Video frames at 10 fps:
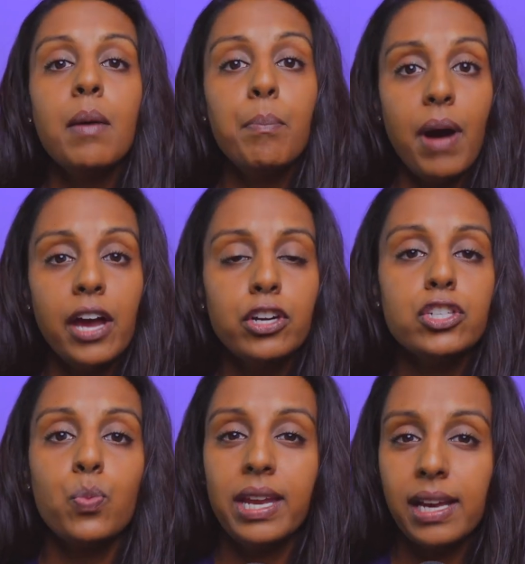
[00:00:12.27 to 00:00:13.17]
buyers
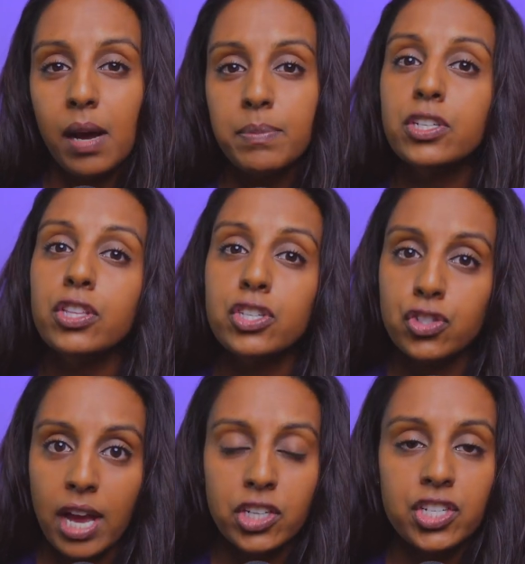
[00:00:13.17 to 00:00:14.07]
when it comes to the
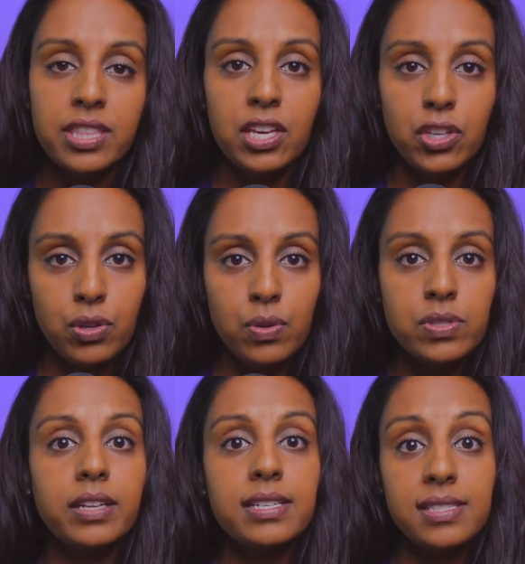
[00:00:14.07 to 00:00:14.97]
strategy they use
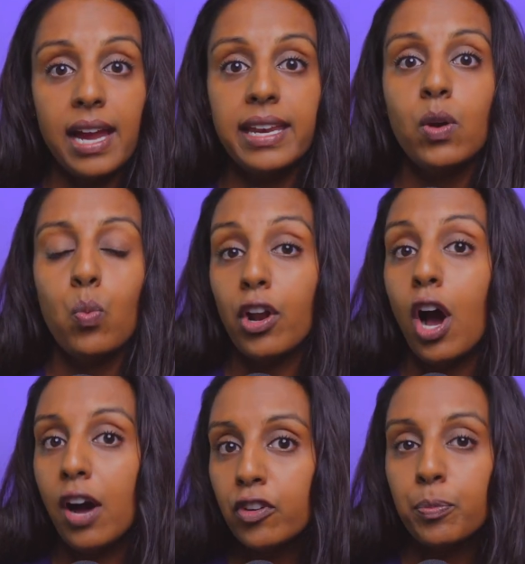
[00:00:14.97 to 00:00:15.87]
on deciding what
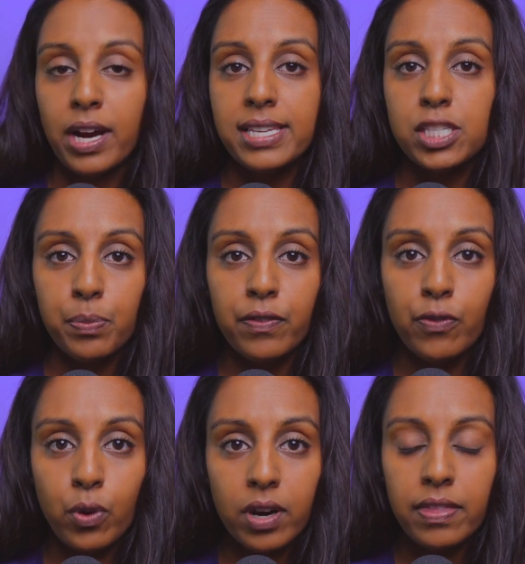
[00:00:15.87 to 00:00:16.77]
offer price to put
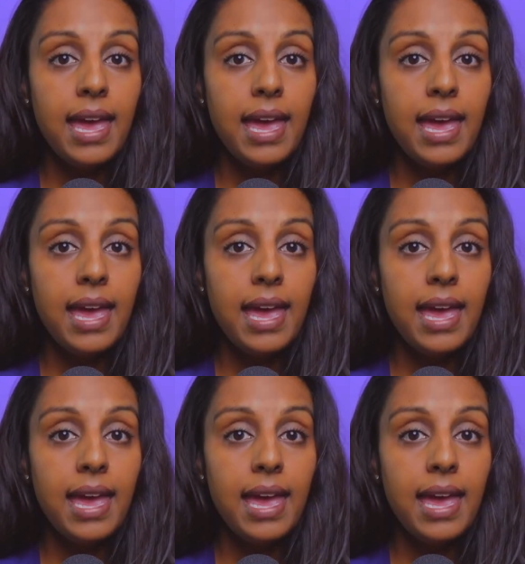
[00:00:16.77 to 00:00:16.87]
forth.